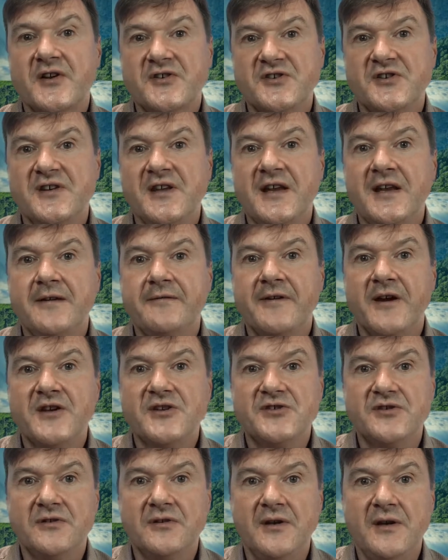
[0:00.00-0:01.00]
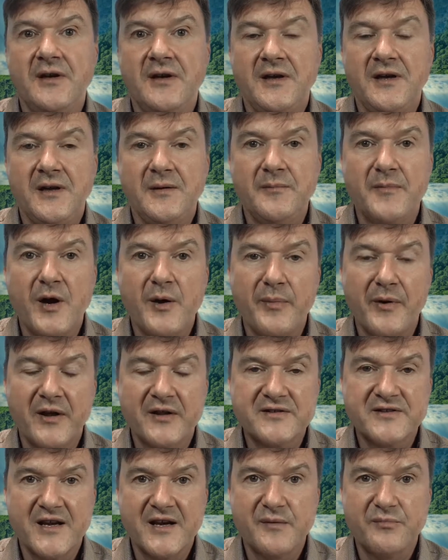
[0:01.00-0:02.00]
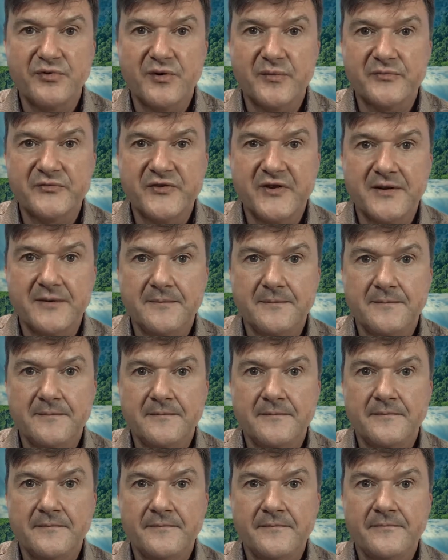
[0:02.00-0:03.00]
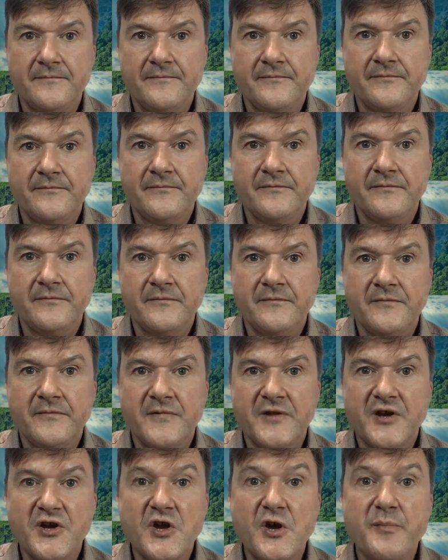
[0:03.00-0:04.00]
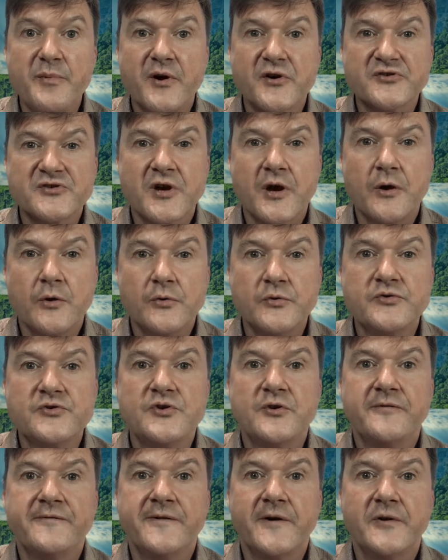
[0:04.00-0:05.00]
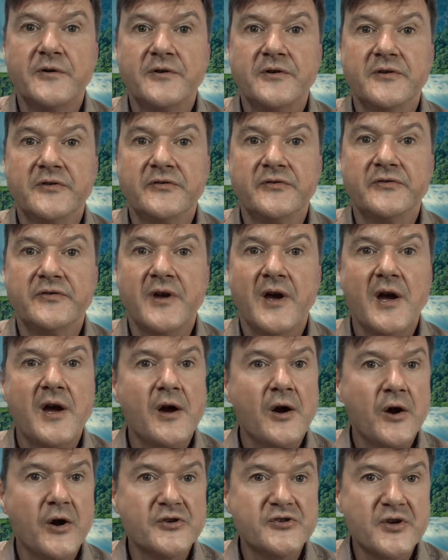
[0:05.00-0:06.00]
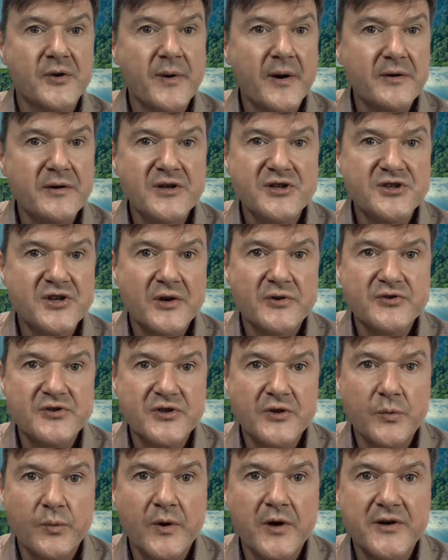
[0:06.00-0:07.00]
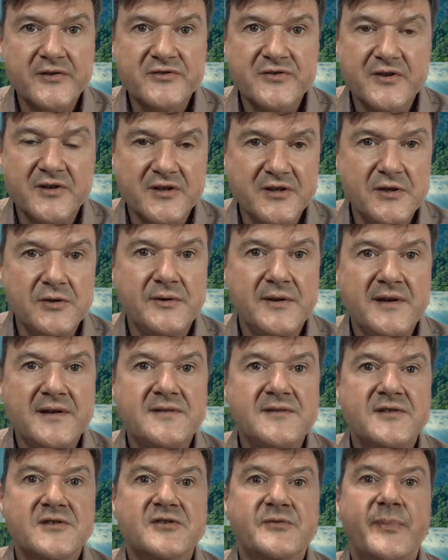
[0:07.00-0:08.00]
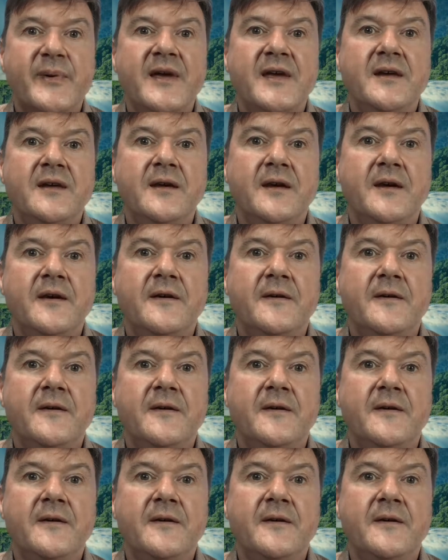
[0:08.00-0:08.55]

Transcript: an innovation in mobile teleprompting. The Q box holds your focus. Otto only shows you the words that you need to speak.